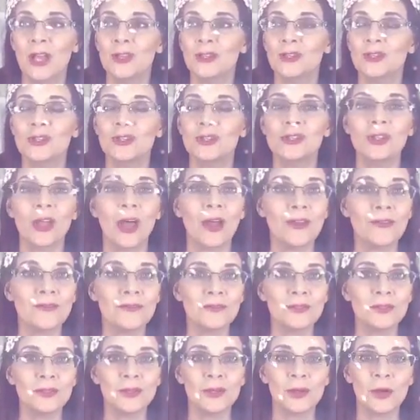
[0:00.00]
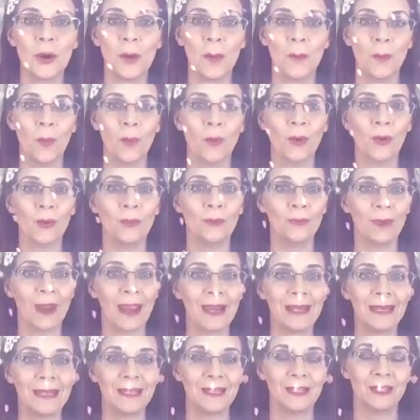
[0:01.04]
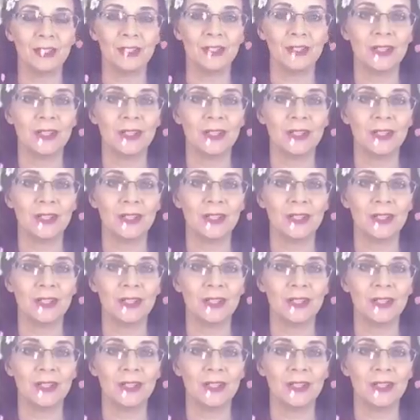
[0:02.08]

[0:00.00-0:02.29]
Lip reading: softer, more radiant